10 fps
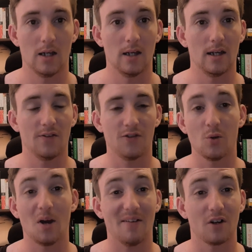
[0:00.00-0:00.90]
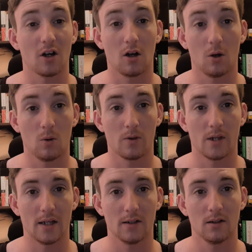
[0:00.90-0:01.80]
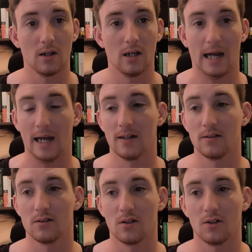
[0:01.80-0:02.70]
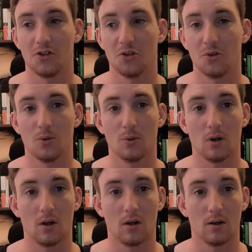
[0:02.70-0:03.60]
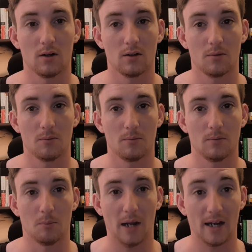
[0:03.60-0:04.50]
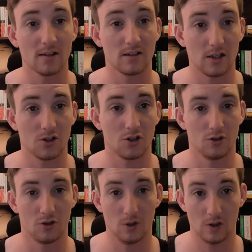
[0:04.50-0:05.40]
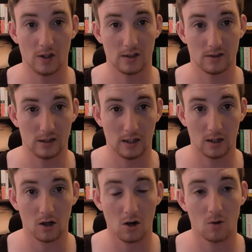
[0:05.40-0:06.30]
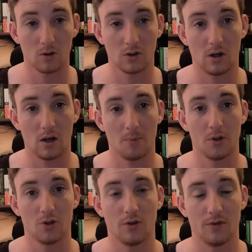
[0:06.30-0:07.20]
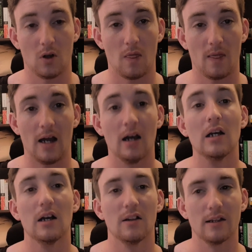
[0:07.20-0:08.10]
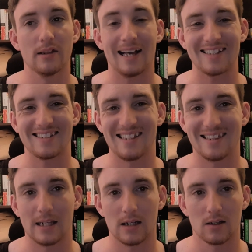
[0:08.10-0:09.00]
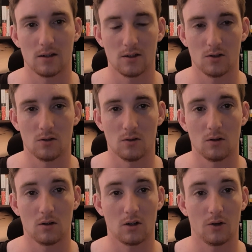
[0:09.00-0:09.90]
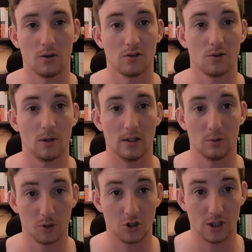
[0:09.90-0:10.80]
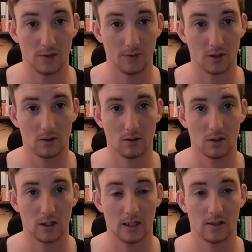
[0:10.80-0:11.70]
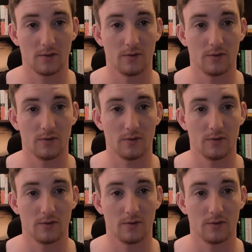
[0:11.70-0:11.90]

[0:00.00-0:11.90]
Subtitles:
If you have a goal then, and you are paying attention to the things in that goal, you're hyper driven on that, then that's the thing that you're going to end up achieving, okay?